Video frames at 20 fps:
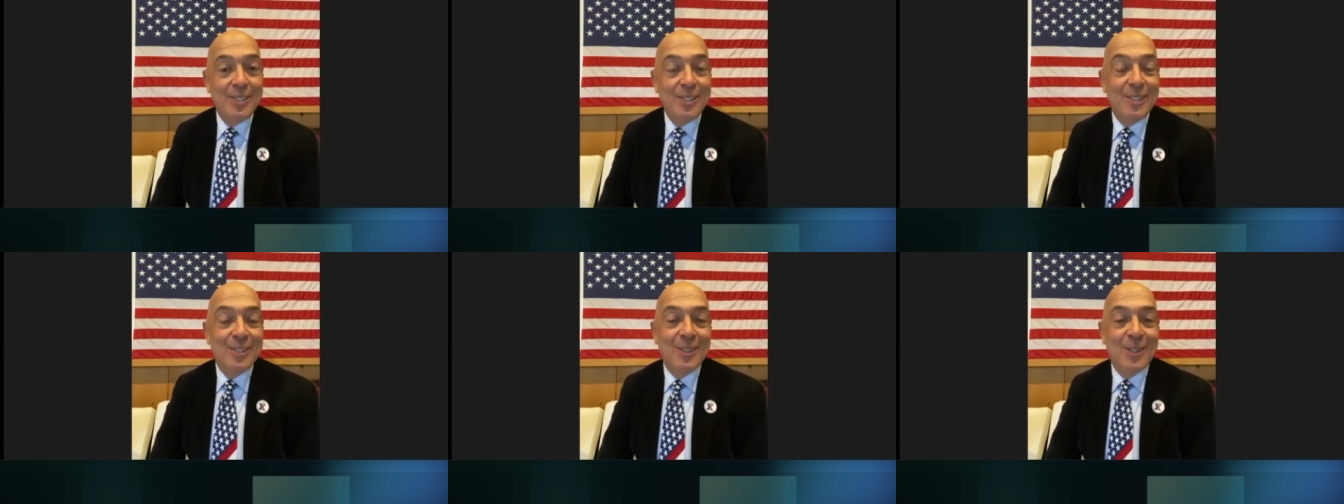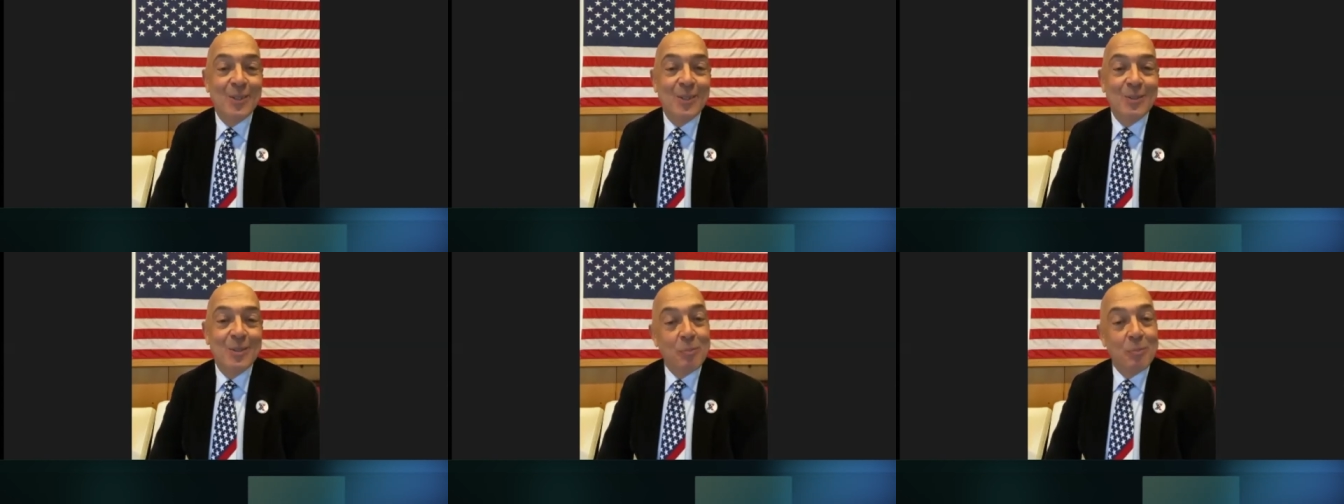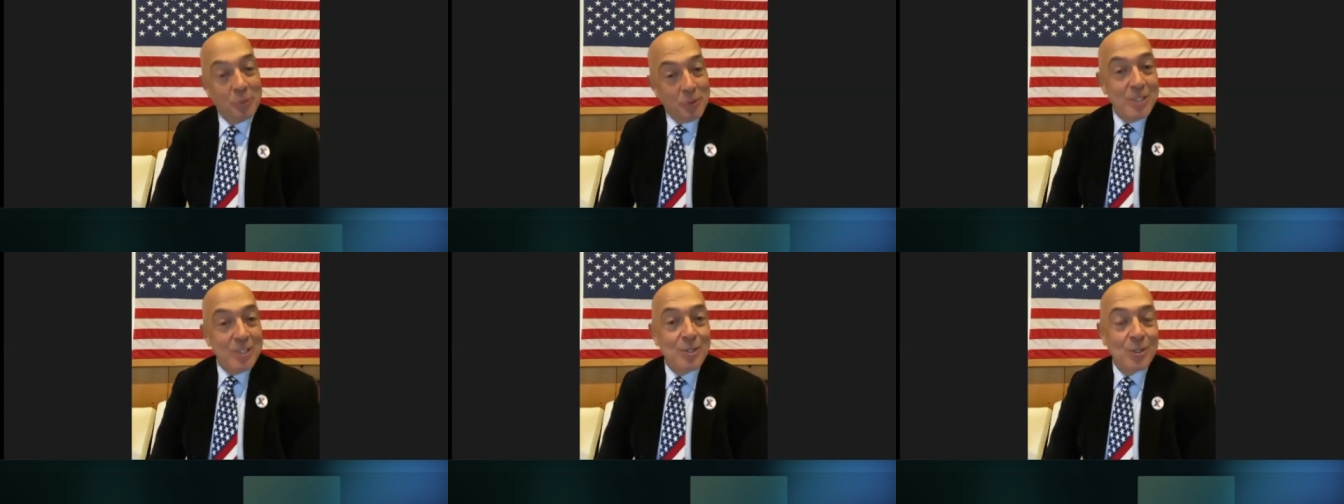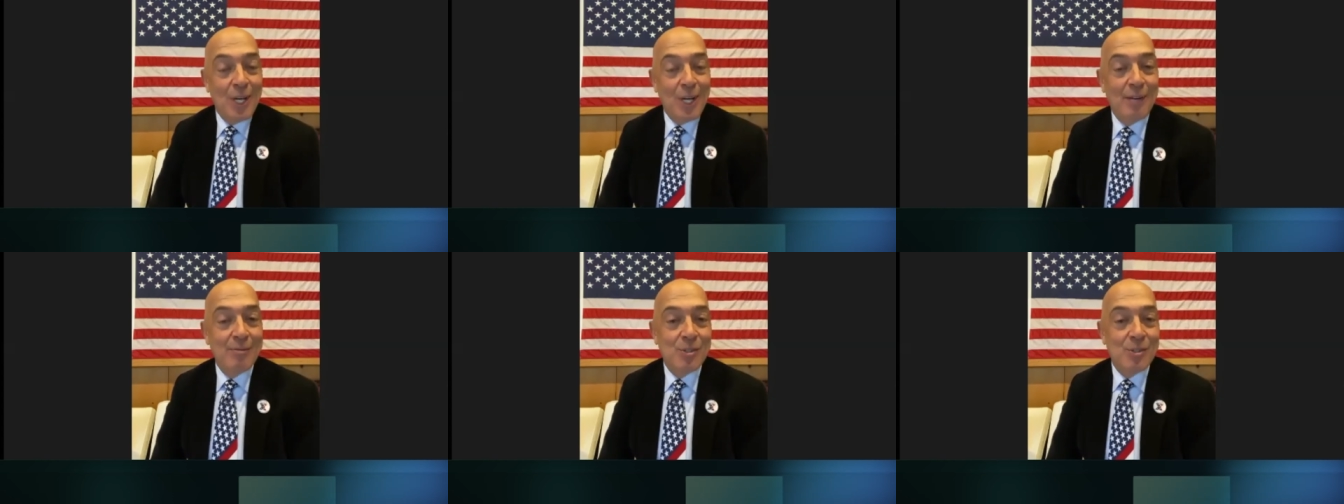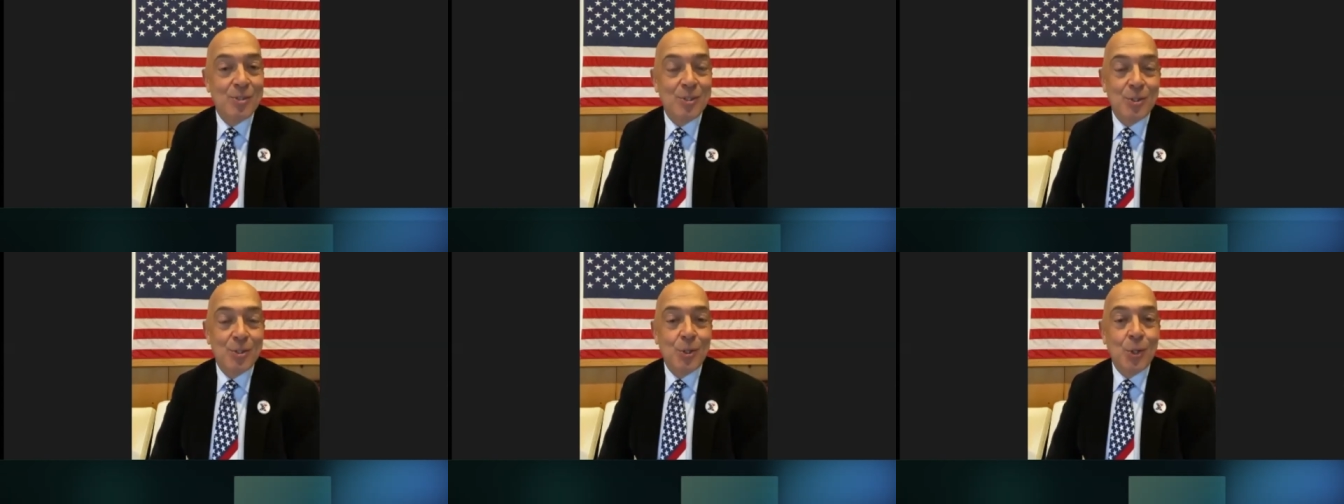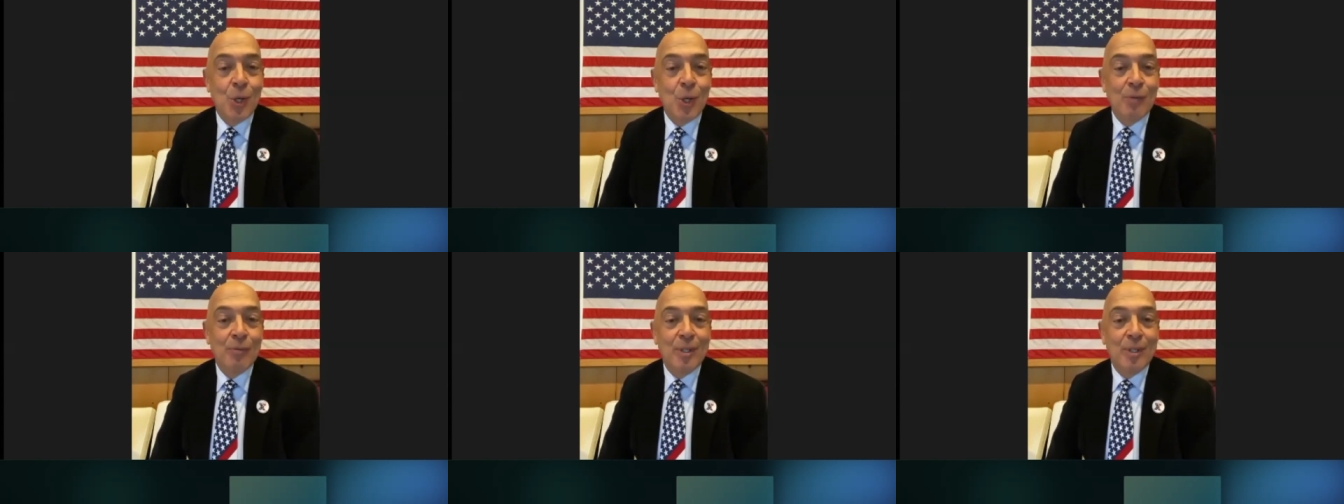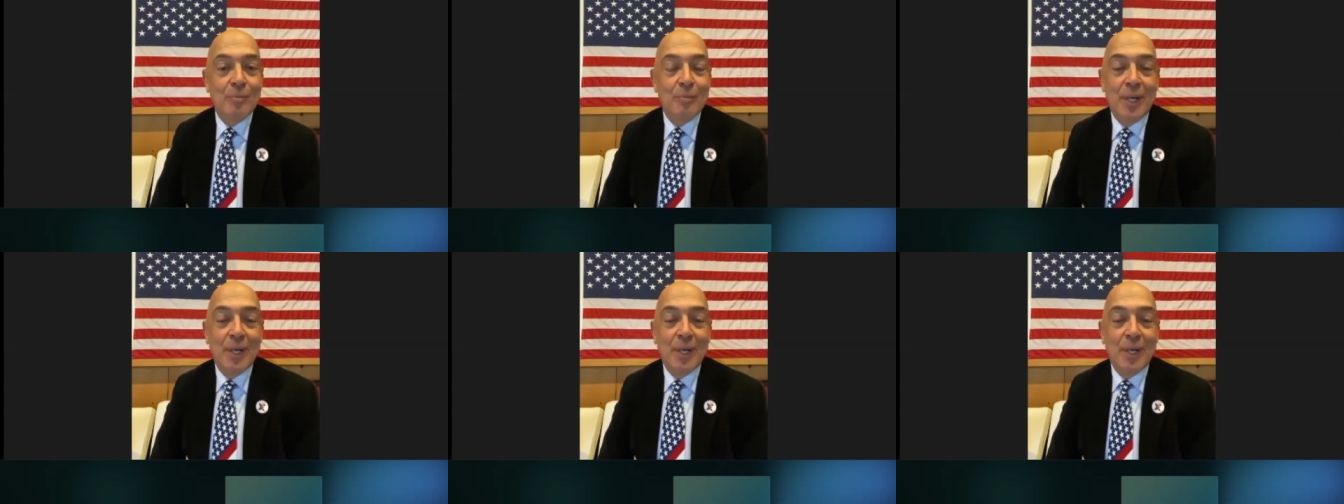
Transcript: you know, a police officer and serving.